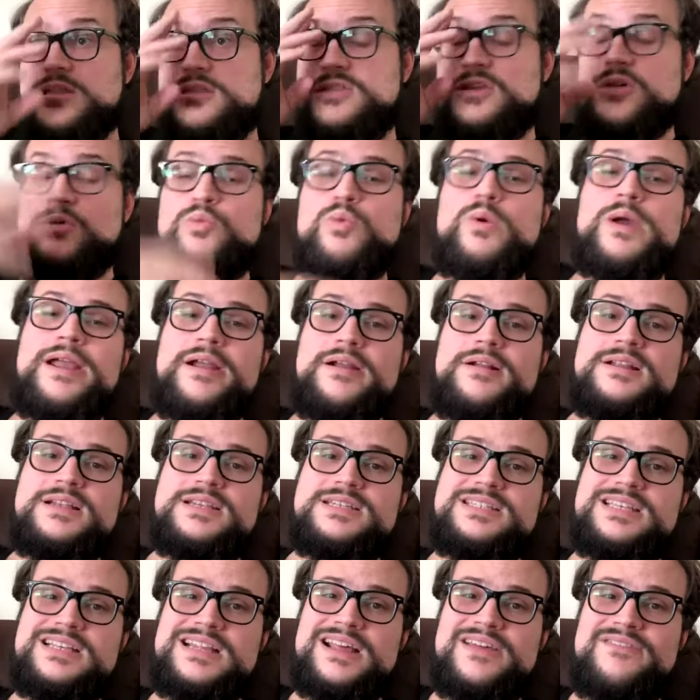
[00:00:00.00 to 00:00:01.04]
the
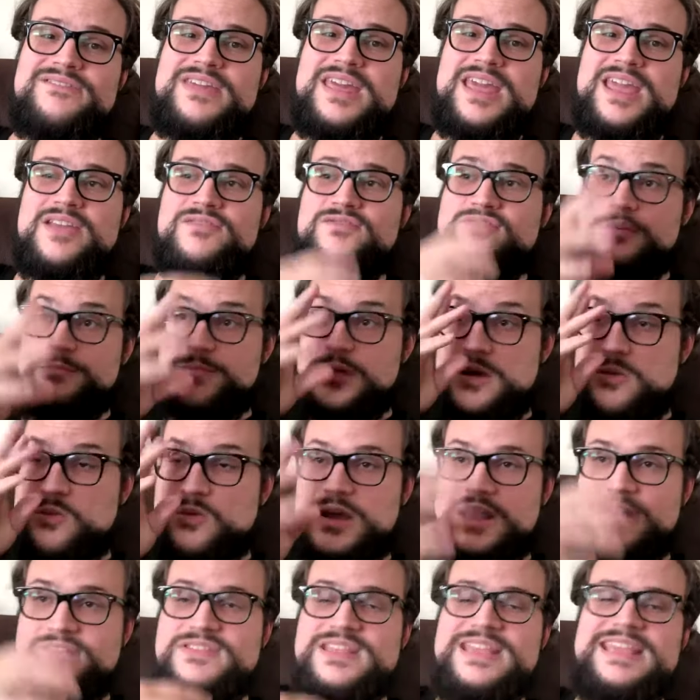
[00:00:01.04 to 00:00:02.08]
awareness that I've gained from my
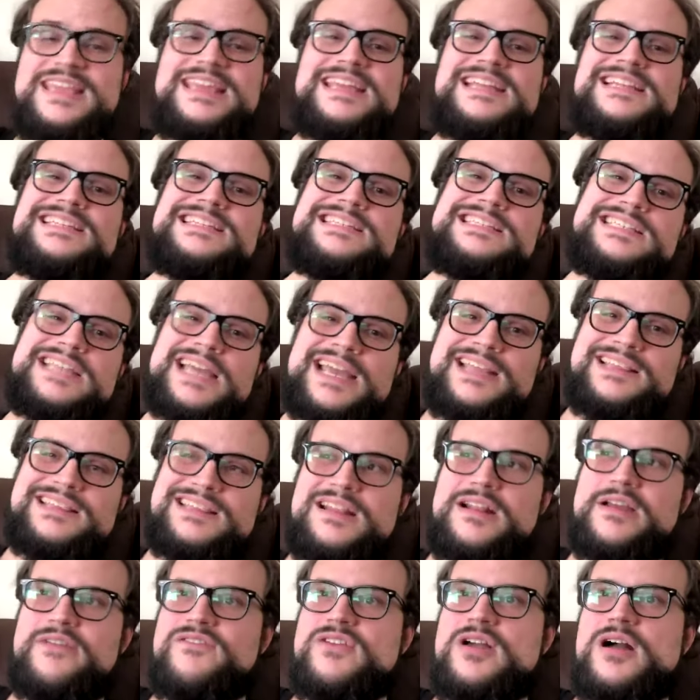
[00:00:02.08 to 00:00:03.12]
wife, the insight
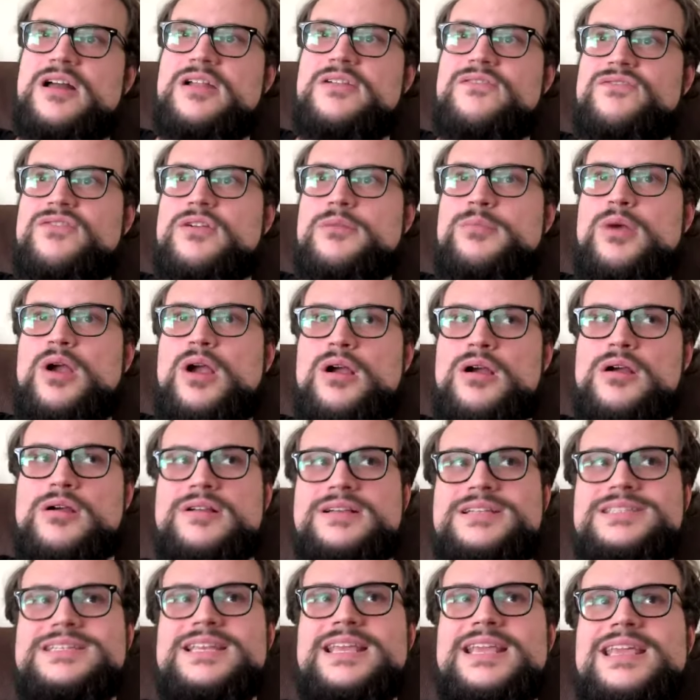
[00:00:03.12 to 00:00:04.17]
that I've gotten from her
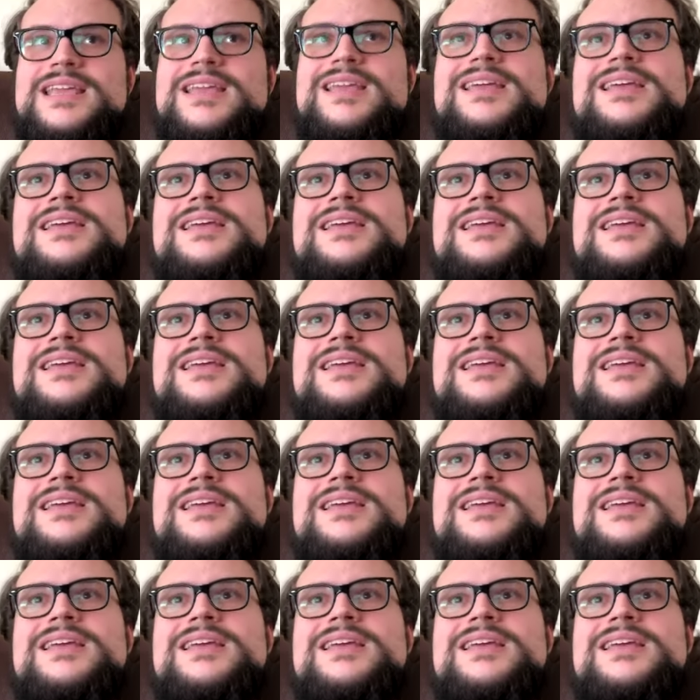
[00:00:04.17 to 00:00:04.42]
is like,